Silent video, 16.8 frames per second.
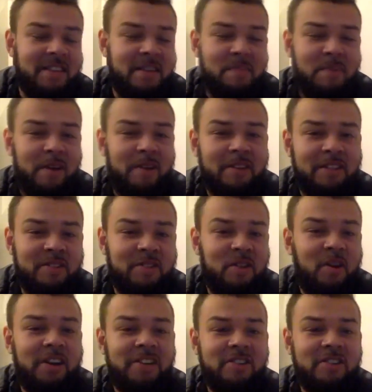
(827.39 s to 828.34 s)
They barely
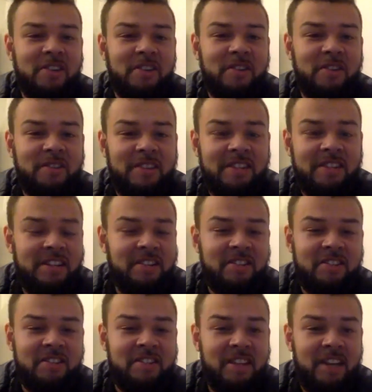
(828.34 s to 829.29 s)
saw each other and then they
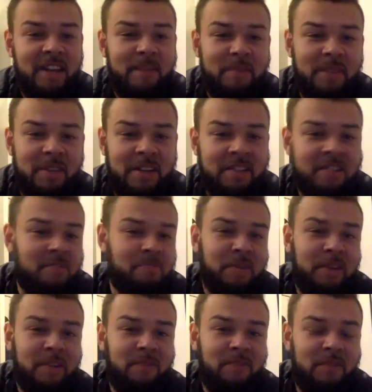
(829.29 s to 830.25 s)
just dipped. They got
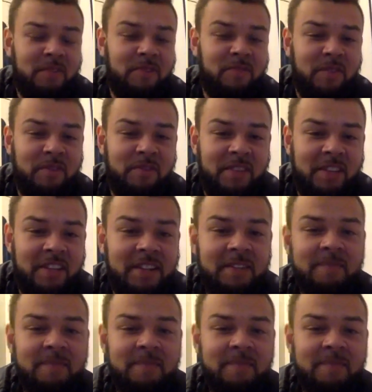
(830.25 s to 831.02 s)
split it 50-50.